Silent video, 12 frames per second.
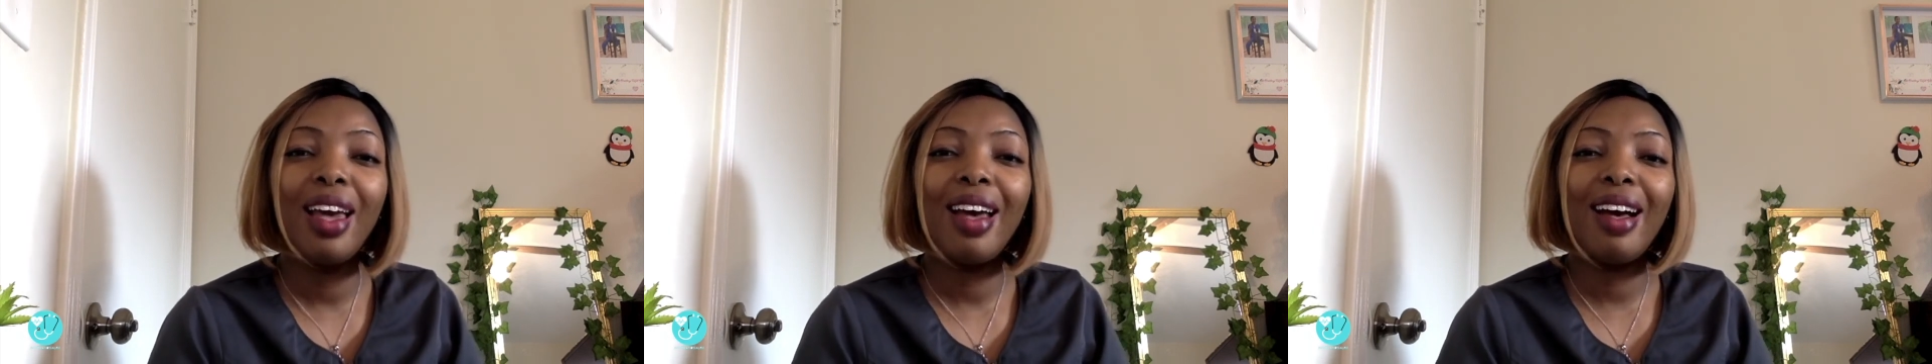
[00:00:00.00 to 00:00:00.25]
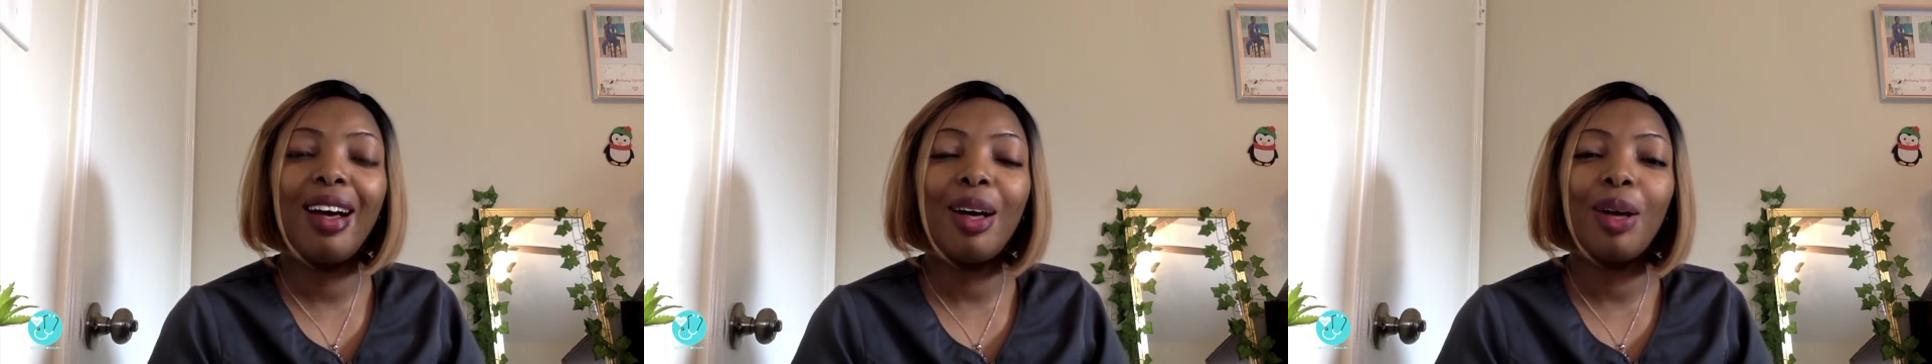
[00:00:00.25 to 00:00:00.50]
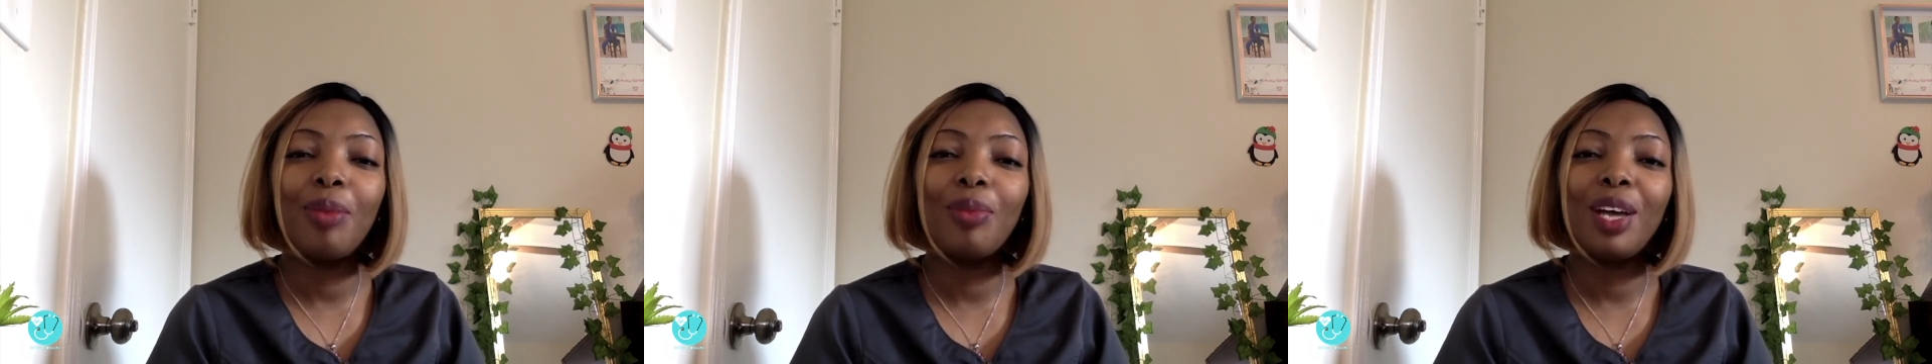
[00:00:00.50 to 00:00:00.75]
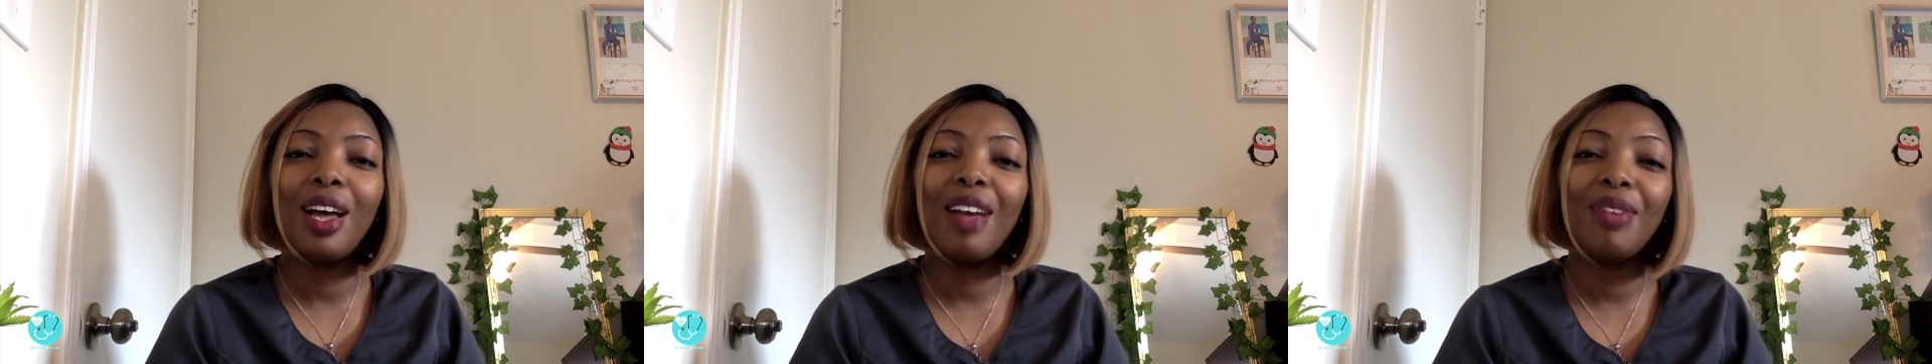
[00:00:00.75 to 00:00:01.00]

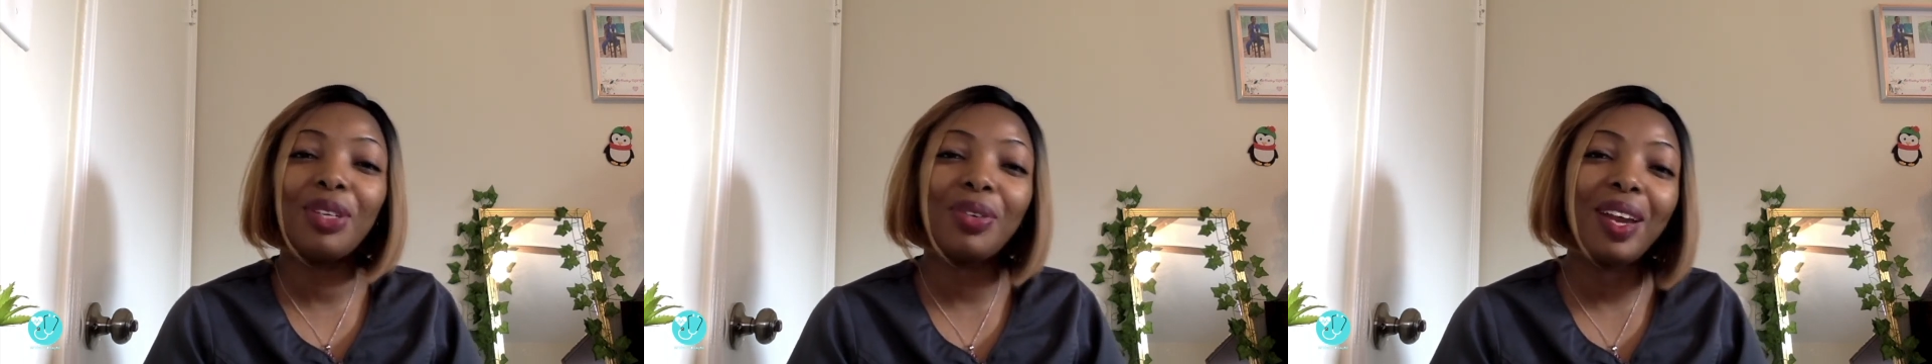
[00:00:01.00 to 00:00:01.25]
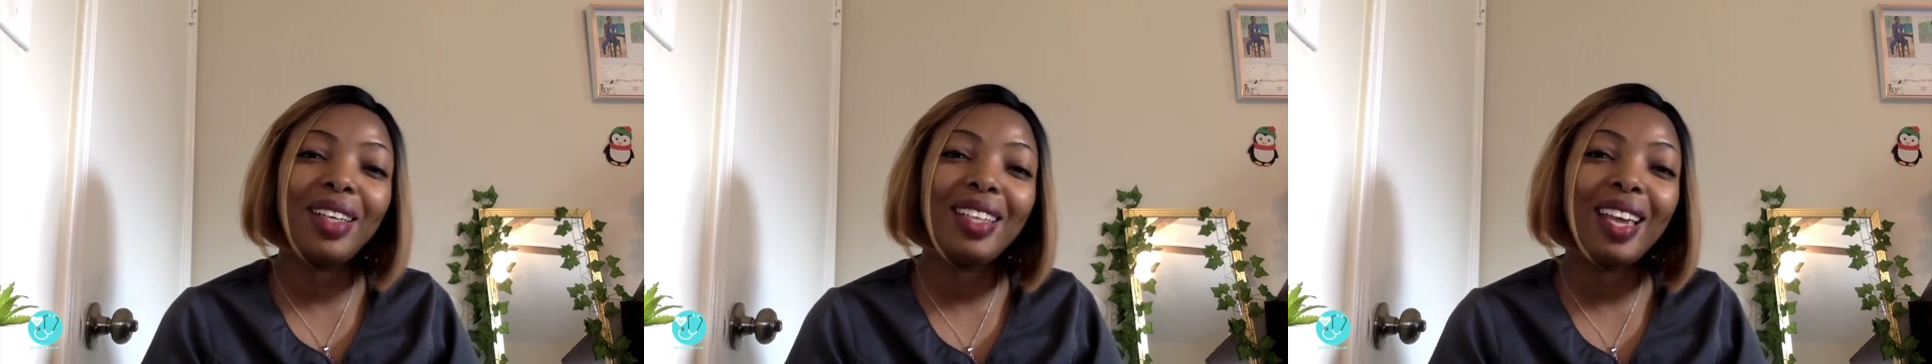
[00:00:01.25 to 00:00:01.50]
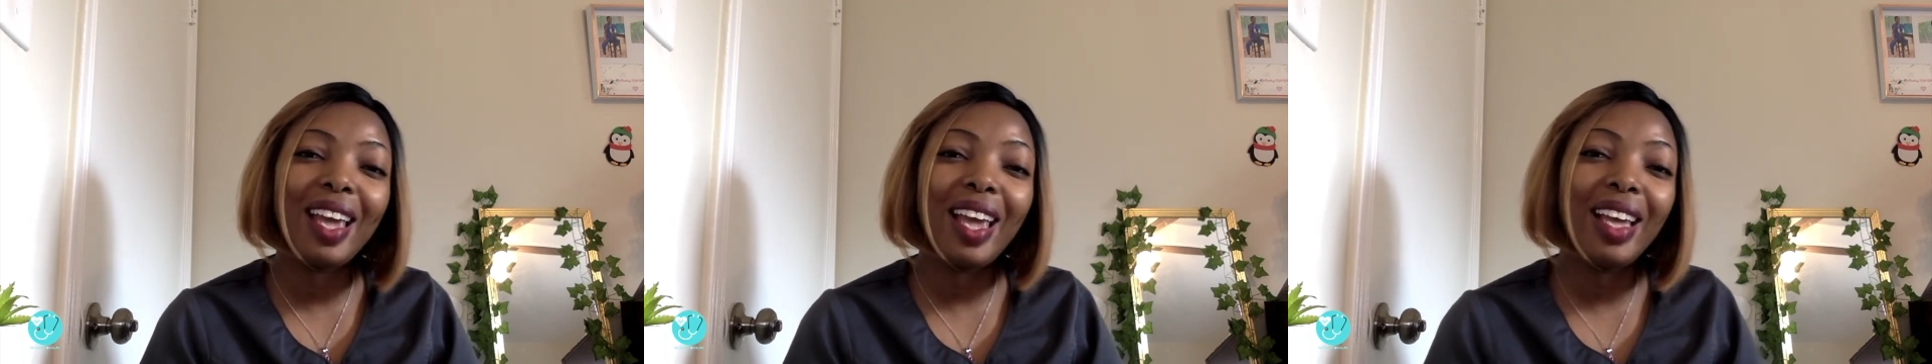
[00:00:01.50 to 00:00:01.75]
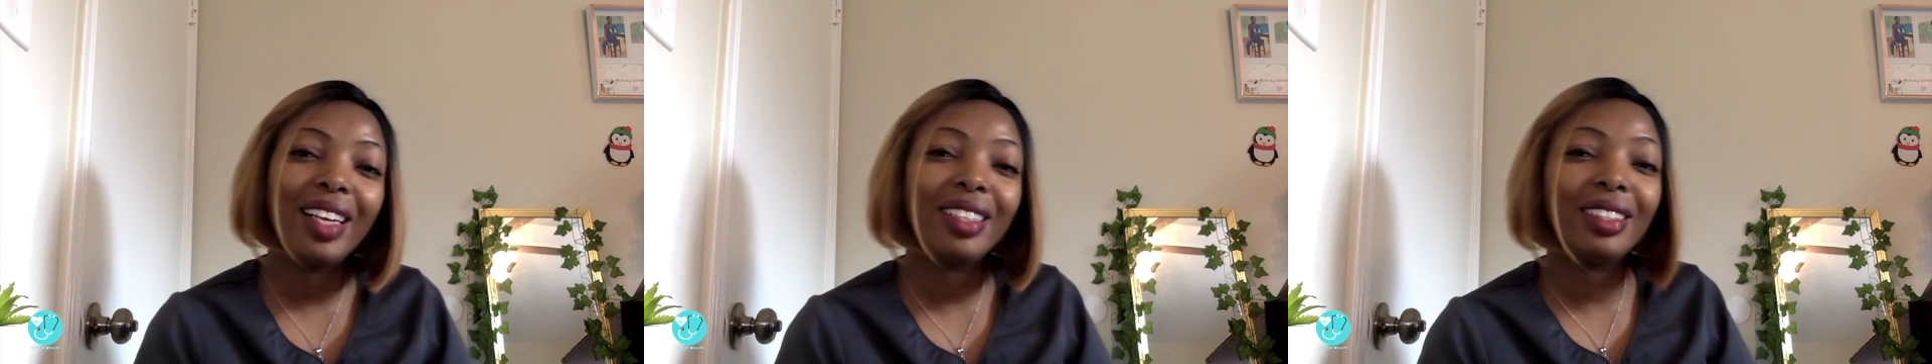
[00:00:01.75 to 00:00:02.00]
Have a great day
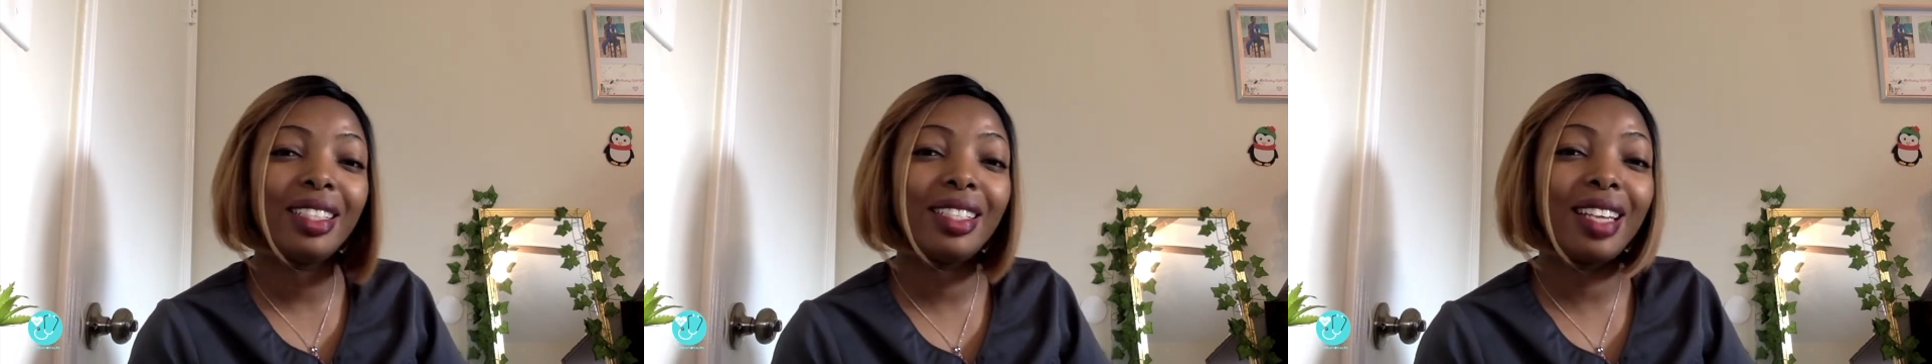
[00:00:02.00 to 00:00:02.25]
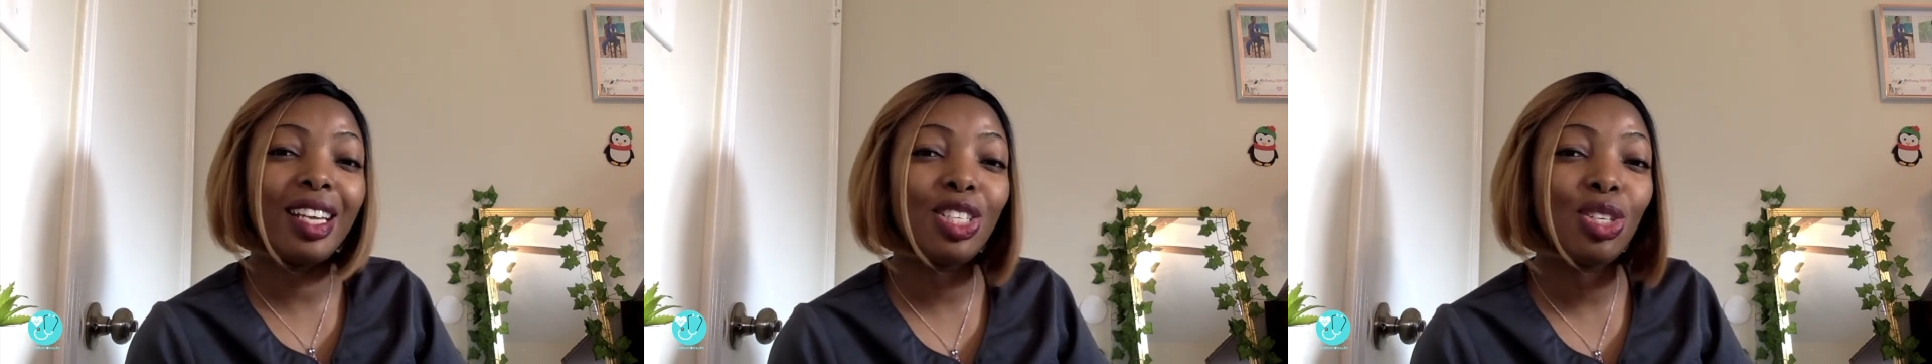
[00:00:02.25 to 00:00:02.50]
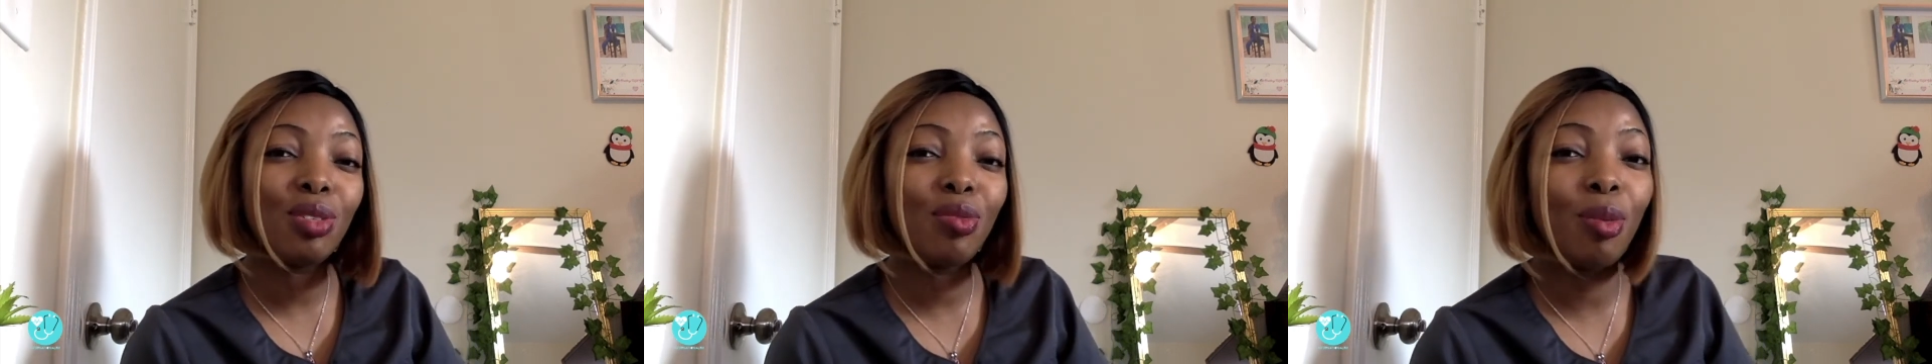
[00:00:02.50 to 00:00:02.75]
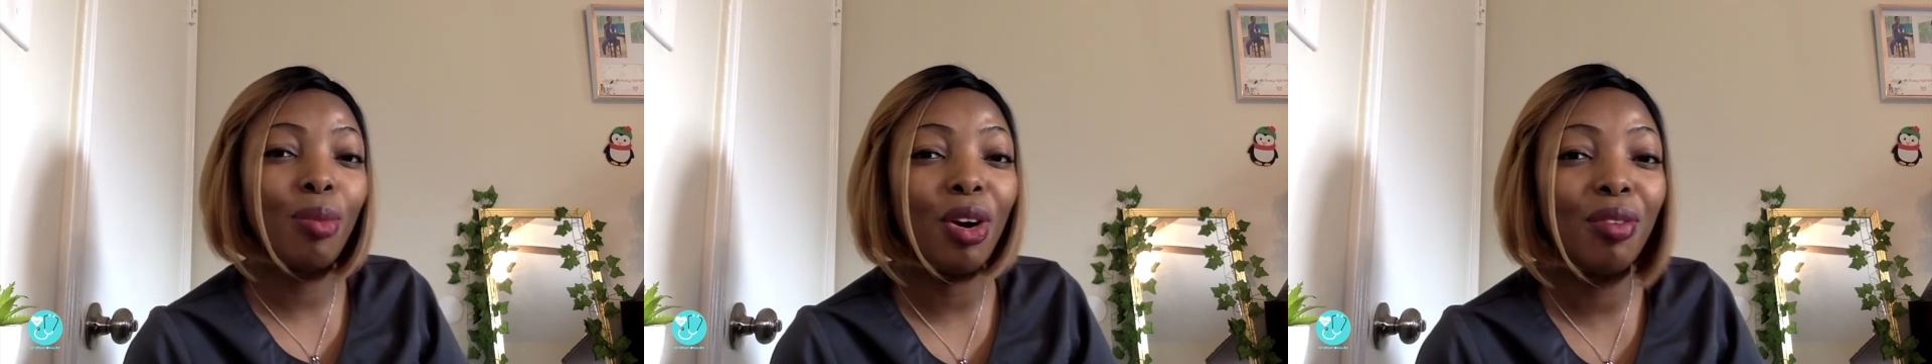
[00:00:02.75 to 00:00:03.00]
and stay tuned for
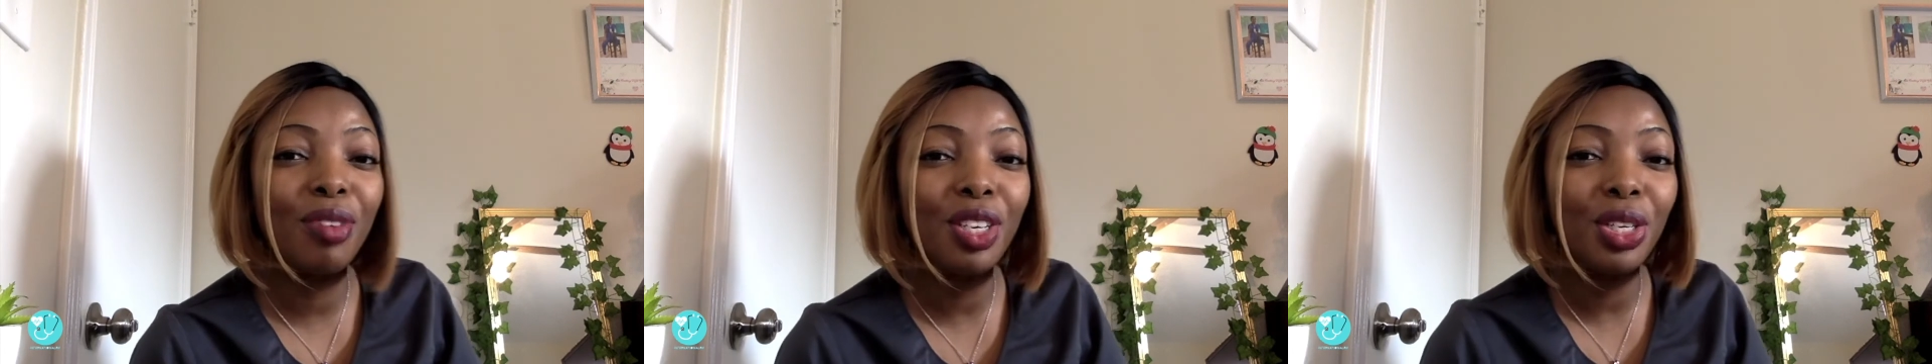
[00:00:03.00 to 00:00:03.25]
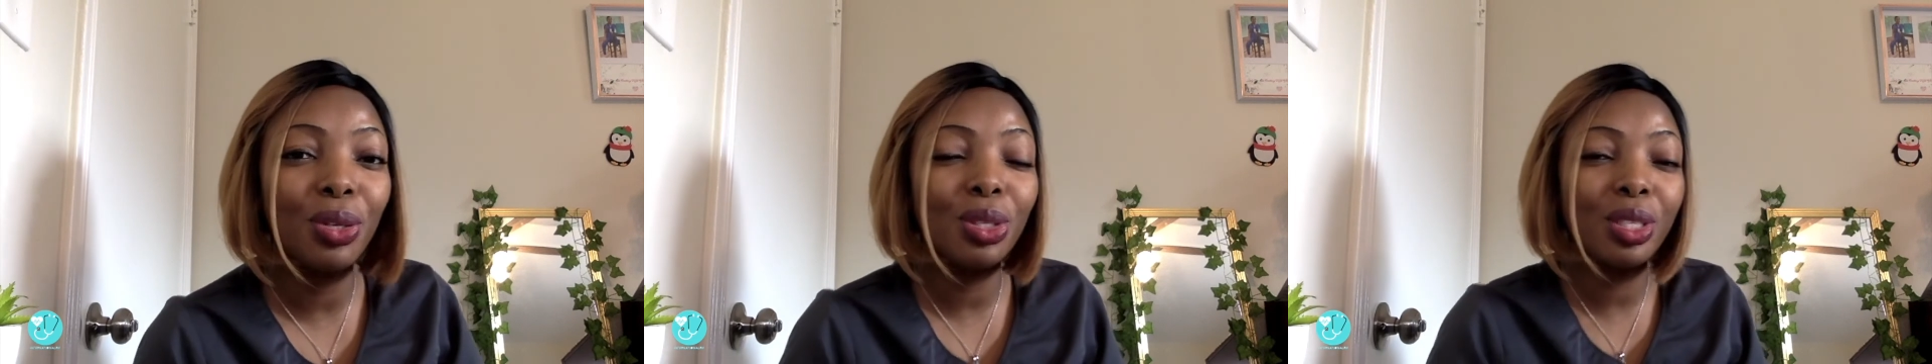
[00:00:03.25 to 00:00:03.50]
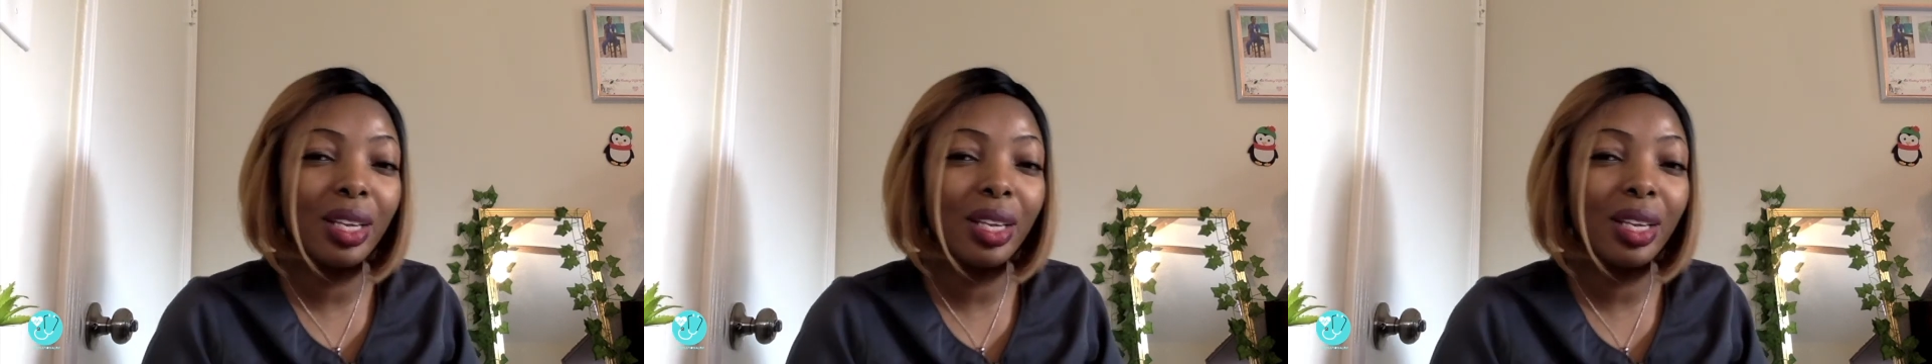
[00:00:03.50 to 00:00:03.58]
more videos.